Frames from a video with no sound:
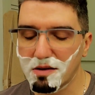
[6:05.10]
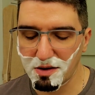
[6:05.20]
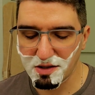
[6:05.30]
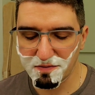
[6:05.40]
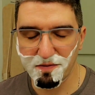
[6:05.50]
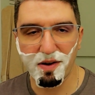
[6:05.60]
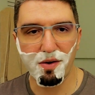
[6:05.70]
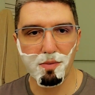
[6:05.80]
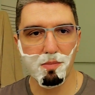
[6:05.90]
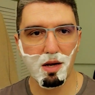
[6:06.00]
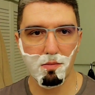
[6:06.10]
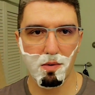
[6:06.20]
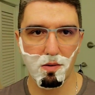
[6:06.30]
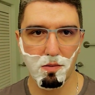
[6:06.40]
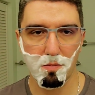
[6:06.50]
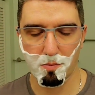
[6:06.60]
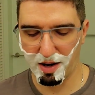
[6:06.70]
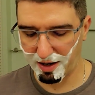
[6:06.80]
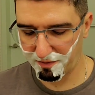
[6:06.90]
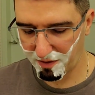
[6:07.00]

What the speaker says: There is very minimal blade